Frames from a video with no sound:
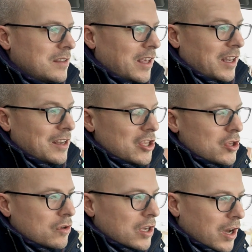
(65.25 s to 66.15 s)
that
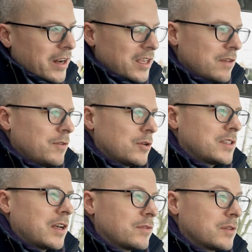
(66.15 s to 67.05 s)
you gotta give
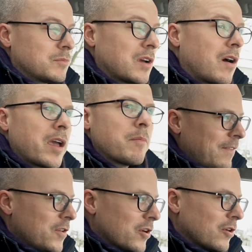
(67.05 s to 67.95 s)
yourself some time.
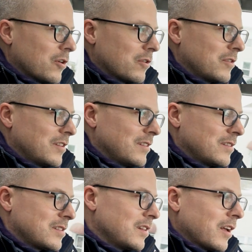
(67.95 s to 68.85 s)
If you're
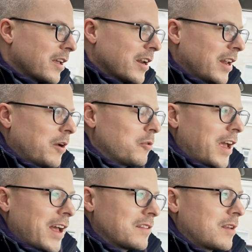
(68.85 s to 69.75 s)
slugging it out
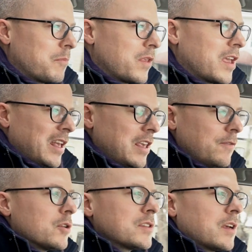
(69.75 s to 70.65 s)
at something,
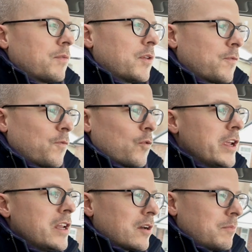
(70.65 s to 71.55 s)
give yourself the
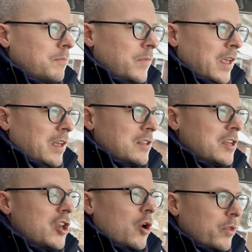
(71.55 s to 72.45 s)
freedom to
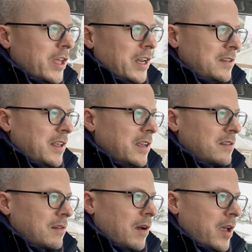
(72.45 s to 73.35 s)
know that it
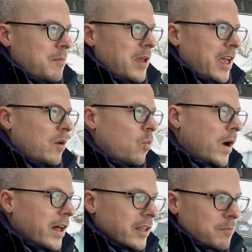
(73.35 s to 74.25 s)
takes time. And
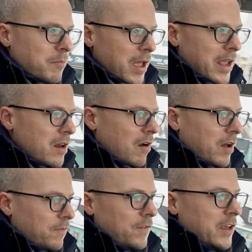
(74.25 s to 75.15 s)
while it may
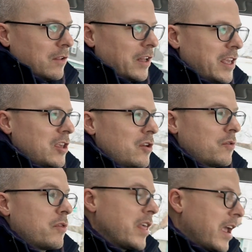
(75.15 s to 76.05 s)
not feel like you're
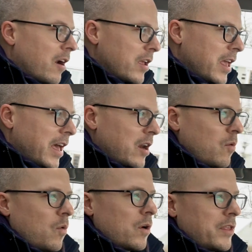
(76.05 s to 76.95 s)
there yet
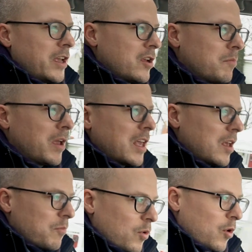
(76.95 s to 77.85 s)
or that you're
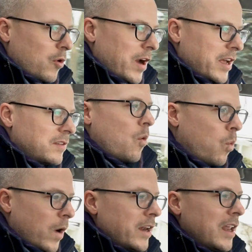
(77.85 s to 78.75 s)
making progress,
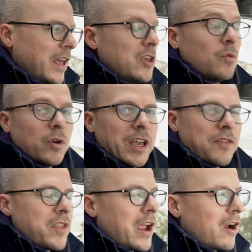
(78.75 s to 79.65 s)
one day you will
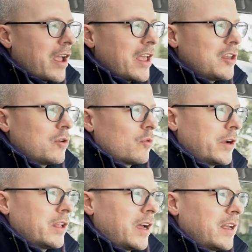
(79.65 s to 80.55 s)
get there and you'll
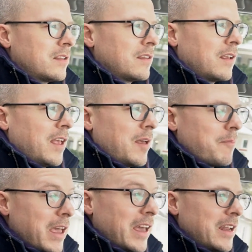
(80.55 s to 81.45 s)
realize,
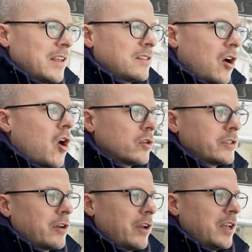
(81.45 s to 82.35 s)
man, it's all
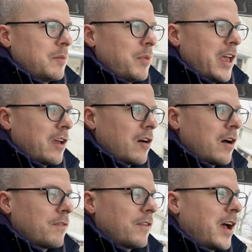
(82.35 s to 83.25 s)
starting to pay
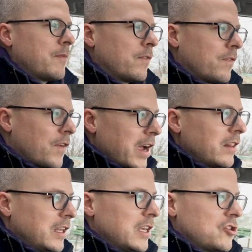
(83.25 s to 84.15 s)
off. I'm
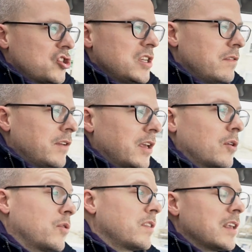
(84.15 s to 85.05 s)
finally achieving
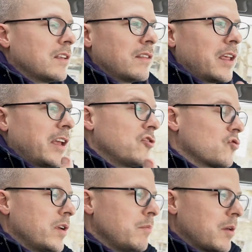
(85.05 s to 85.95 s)
those things that I dreamed